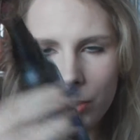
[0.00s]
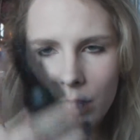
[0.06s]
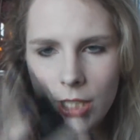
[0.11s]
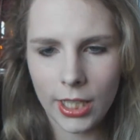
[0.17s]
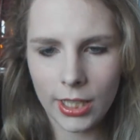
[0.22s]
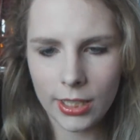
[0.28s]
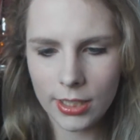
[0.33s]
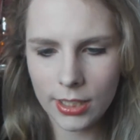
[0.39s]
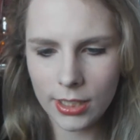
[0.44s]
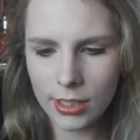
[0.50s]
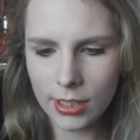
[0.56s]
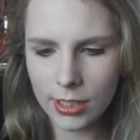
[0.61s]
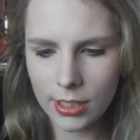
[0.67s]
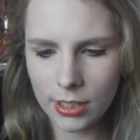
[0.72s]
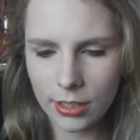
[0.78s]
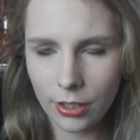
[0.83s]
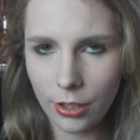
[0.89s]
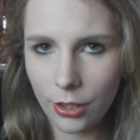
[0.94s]

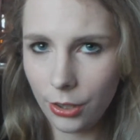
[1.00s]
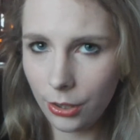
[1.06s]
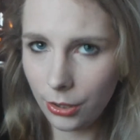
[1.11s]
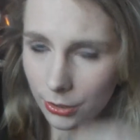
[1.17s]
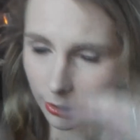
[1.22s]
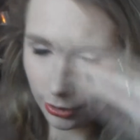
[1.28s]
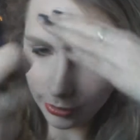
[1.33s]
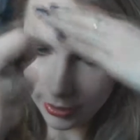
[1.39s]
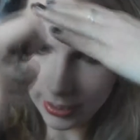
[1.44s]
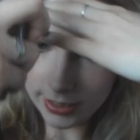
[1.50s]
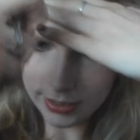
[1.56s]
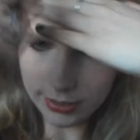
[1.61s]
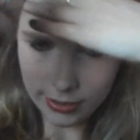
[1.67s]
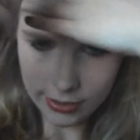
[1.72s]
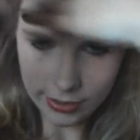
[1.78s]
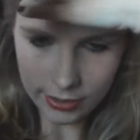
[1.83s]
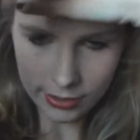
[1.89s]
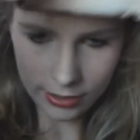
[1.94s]
protectant through it,
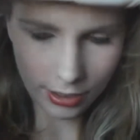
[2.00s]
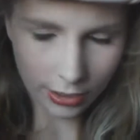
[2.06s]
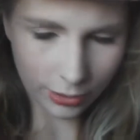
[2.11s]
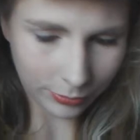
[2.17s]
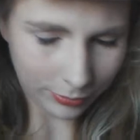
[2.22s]
so